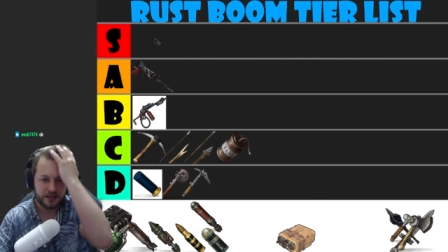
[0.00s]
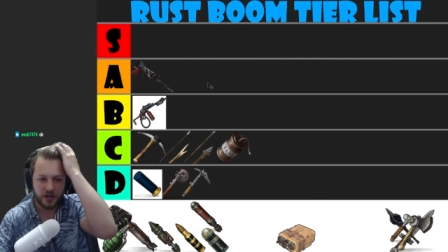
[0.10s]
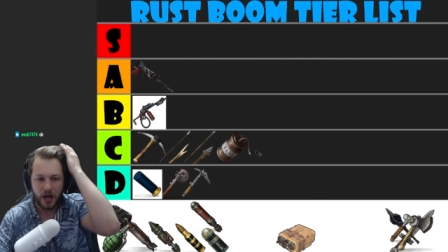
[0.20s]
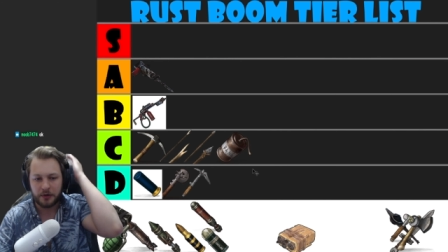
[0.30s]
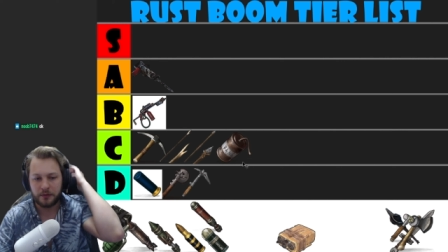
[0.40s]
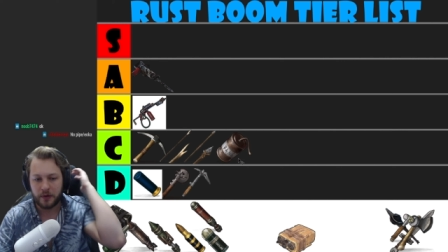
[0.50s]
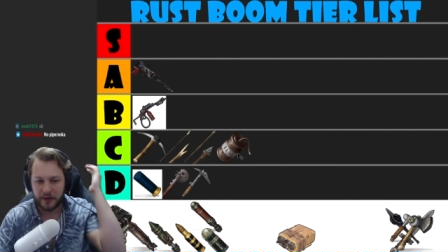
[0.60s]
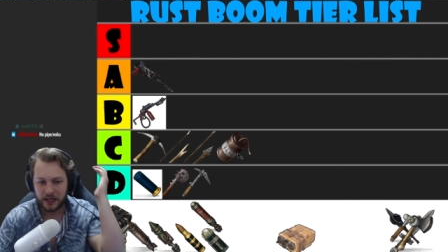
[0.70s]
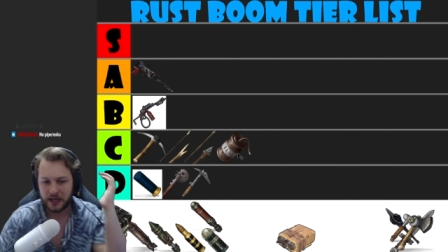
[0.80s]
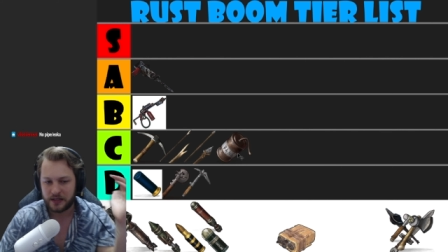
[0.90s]
So I'm going to put
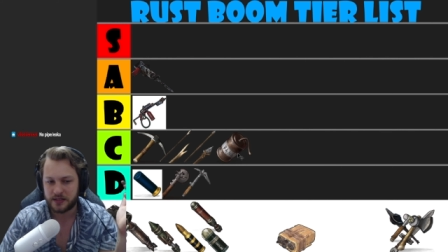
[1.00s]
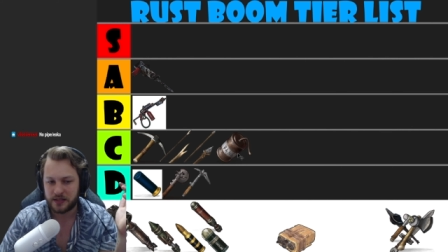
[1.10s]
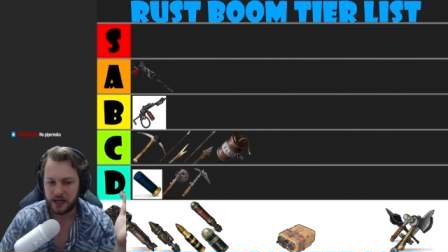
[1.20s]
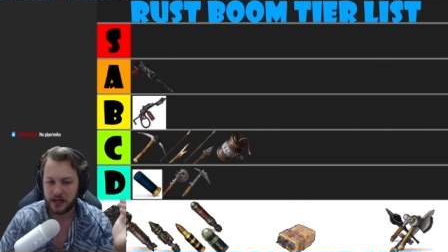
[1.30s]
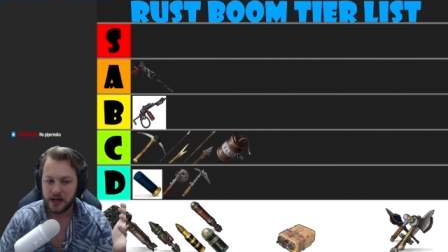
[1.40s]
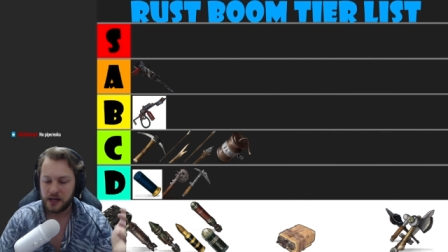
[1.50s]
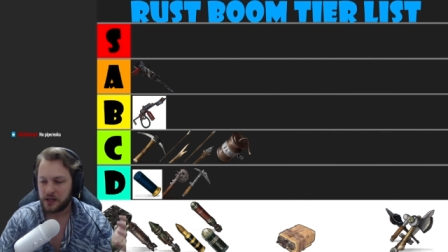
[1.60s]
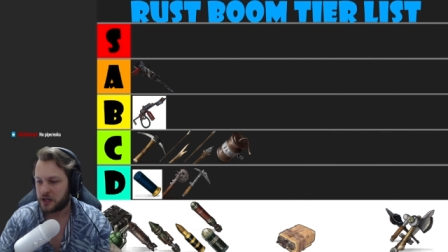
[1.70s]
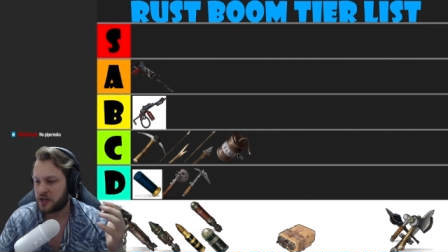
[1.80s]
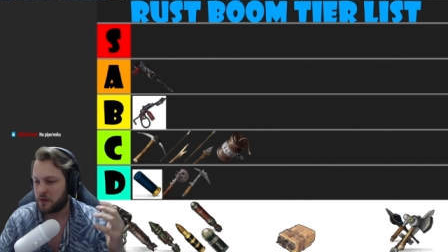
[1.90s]
bean can at C,
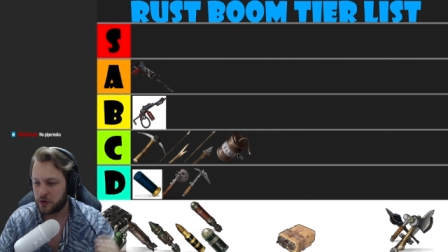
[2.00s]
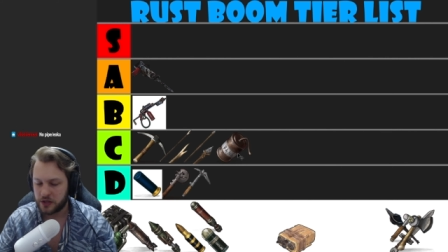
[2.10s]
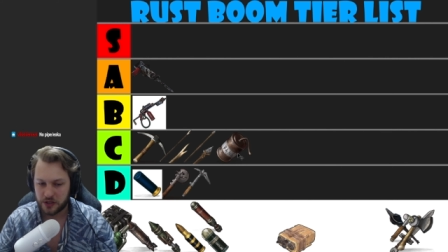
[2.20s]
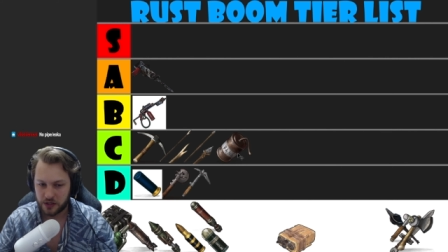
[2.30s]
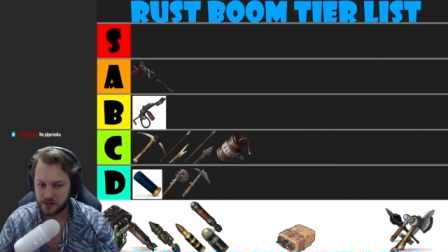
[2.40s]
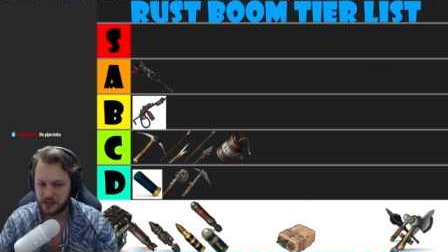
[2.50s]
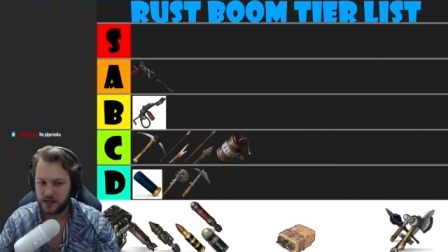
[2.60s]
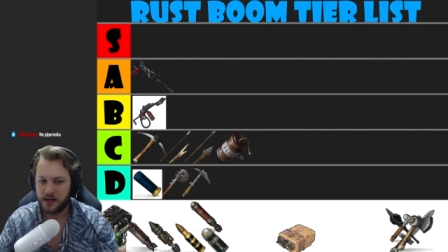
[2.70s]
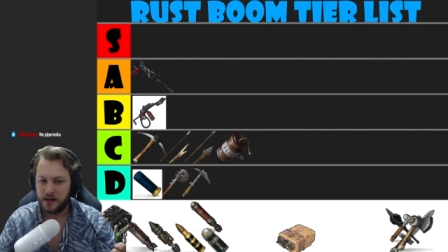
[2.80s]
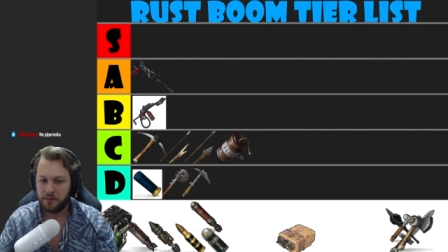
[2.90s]
because I wouldn't use it,